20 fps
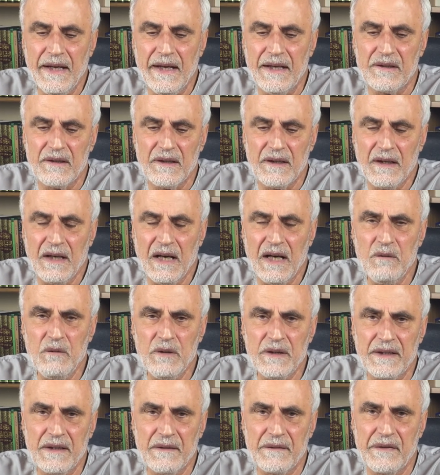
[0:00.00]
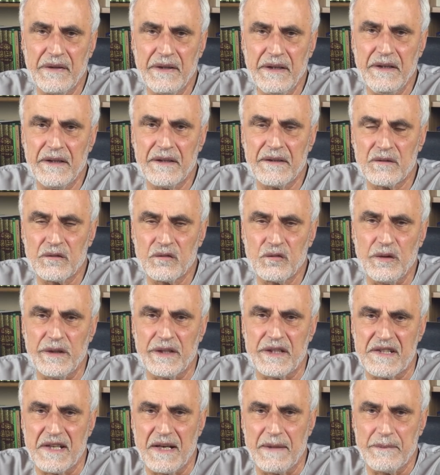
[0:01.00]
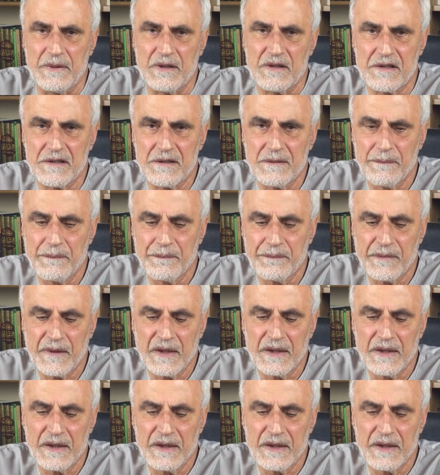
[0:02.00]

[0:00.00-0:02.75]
And I will give here two examples.